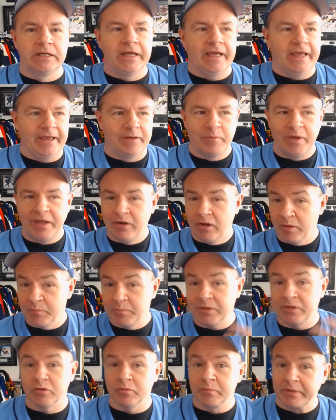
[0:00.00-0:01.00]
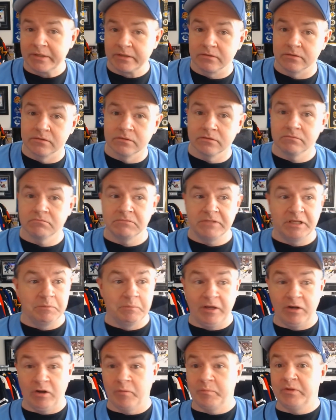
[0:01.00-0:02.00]
It may not be their bills. It
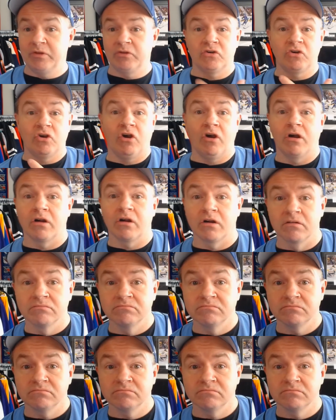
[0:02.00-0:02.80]
may not be their car,